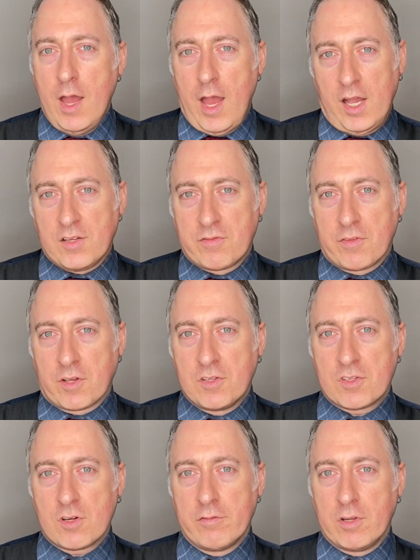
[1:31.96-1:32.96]
As for the
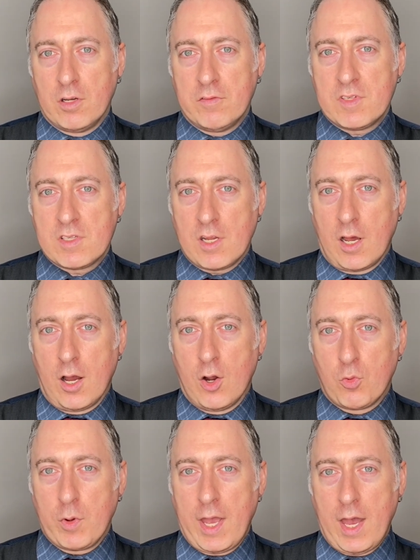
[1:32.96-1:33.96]
Conservatives,
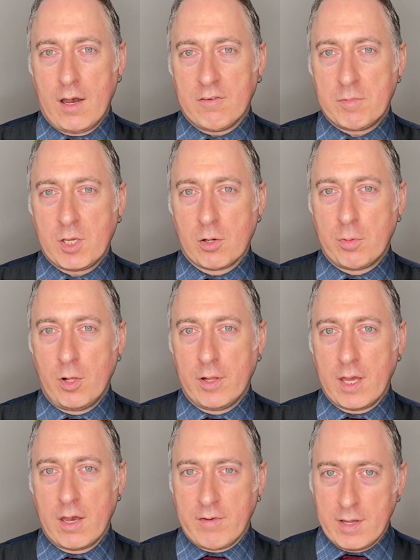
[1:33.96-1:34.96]
we have Pierre
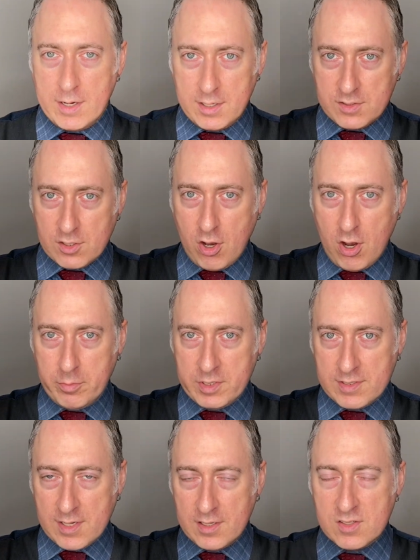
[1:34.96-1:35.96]
Poilievre and his Common
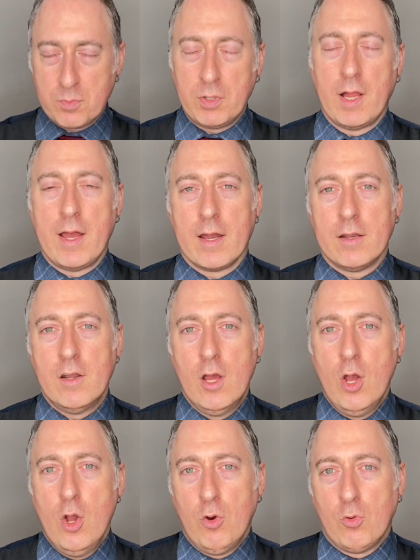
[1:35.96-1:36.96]
Sense plan,
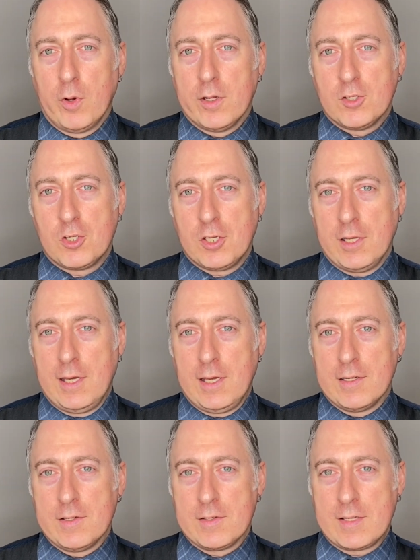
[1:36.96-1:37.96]
which he
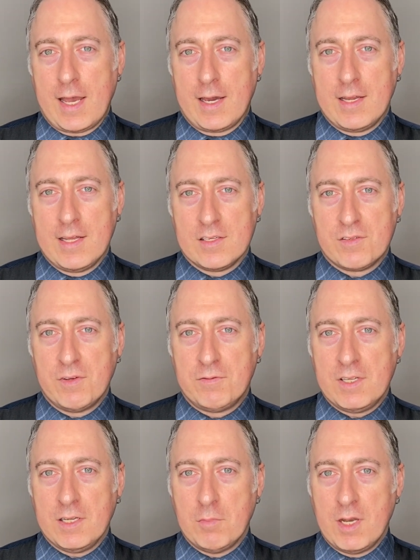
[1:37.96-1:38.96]
has had his
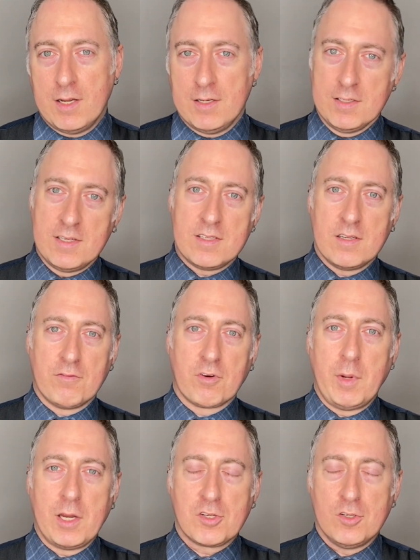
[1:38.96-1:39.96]
15-minute
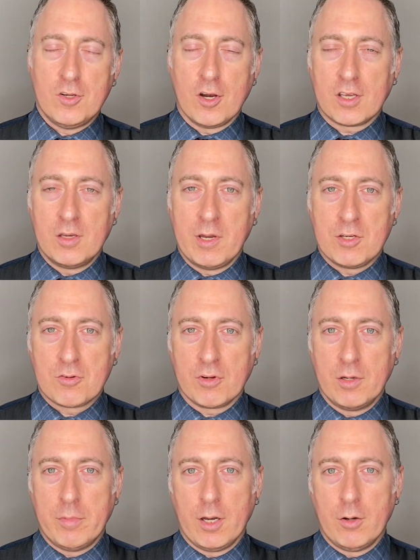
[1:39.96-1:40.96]
disinformation
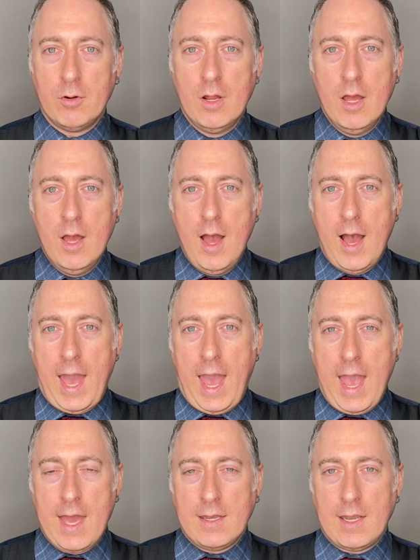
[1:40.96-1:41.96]
documentary about.
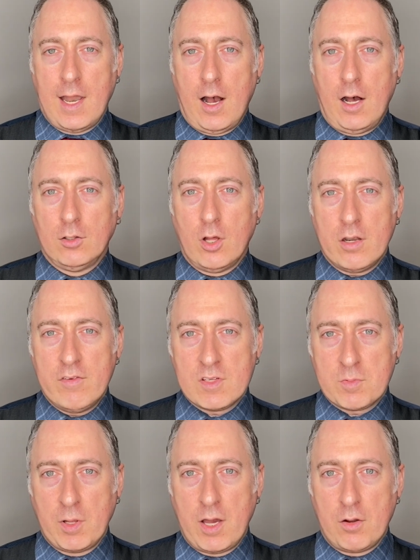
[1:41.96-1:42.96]
And a lot of his
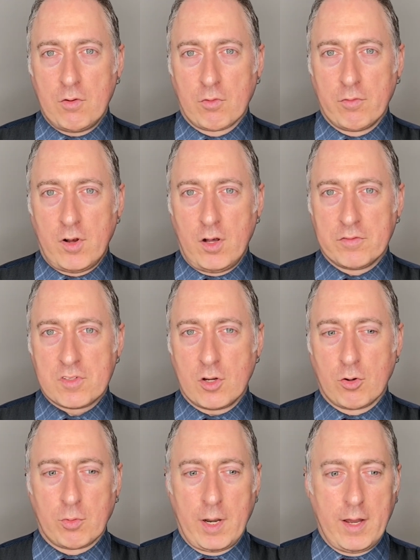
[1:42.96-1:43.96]
plan revolves
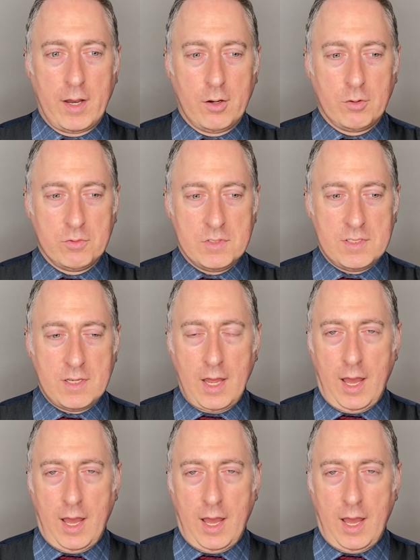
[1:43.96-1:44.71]
around